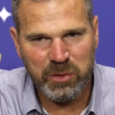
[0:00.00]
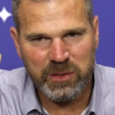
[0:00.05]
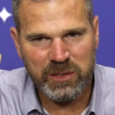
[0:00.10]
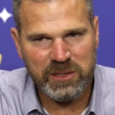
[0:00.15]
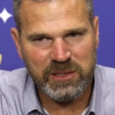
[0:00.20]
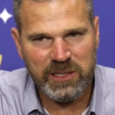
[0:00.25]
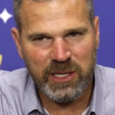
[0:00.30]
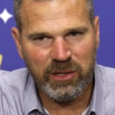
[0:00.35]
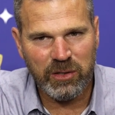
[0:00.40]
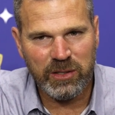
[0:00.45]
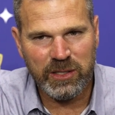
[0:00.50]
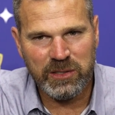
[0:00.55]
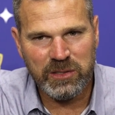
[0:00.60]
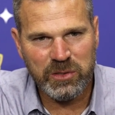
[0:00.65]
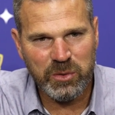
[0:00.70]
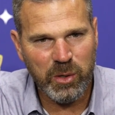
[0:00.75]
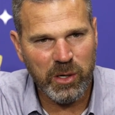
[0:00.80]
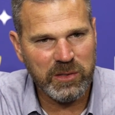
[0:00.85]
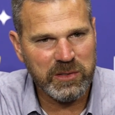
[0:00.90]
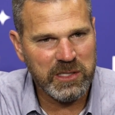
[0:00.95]
to settle
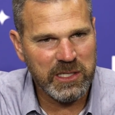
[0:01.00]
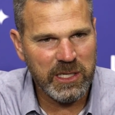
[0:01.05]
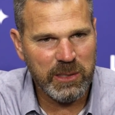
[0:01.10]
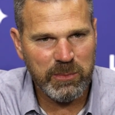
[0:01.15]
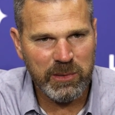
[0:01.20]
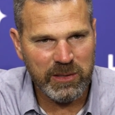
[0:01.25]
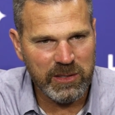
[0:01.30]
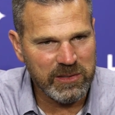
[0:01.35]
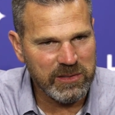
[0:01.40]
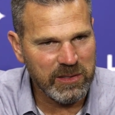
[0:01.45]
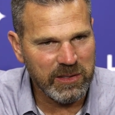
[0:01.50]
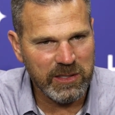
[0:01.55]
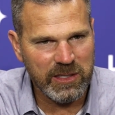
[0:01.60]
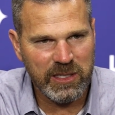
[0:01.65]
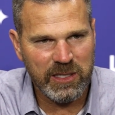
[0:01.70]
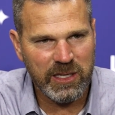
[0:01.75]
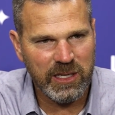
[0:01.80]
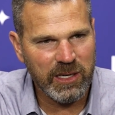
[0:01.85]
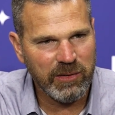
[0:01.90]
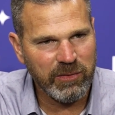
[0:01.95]
into our team and this
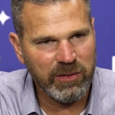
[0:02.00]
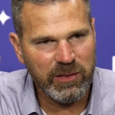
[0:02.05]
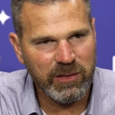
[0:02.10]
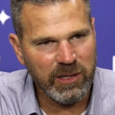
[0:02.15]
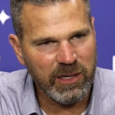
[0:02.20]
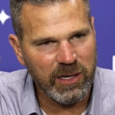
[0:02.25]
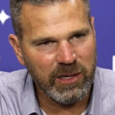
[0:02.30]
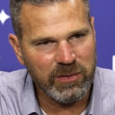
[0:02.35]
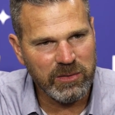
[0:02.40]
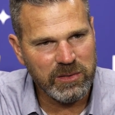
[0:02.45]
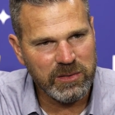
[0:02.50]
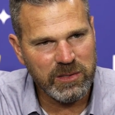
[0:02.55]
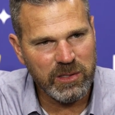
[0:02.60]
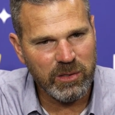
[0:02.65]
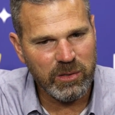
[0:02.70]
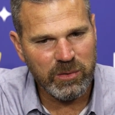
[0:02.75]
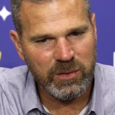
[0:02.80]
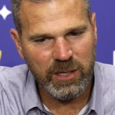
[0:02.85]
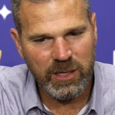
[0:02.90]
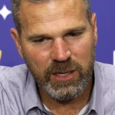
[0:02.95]
league and everything else.
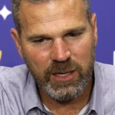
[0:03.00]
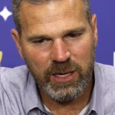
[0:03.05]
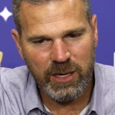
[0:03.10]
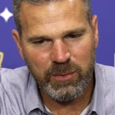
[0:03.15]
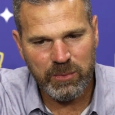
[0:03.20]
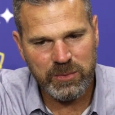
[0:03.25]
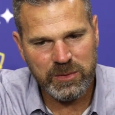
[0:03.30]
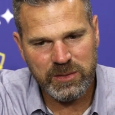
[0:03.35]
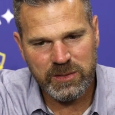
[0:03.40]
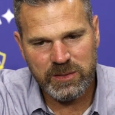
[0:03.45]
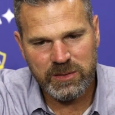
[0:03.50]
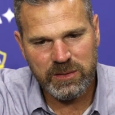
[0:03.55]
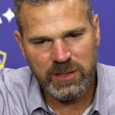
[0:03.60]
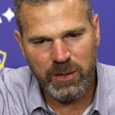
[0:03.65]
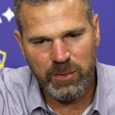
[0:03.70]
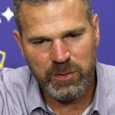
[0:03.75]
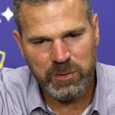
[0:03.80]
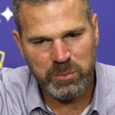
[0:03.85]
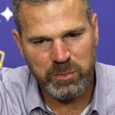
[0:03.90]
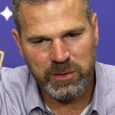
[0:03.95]
So I was
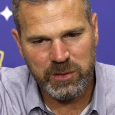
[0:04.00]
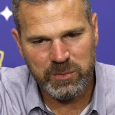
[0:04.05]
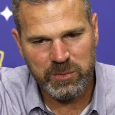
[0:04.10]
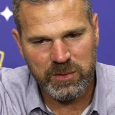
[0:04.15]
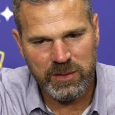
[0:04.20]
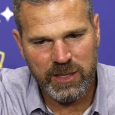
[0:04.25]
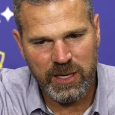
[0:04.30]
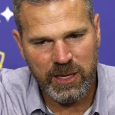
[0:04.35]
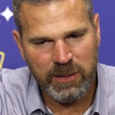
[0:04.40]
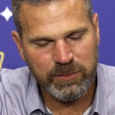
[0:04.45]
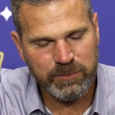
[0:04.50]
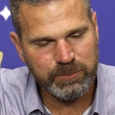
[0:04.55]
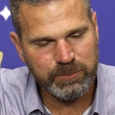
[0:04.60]
pleased with that.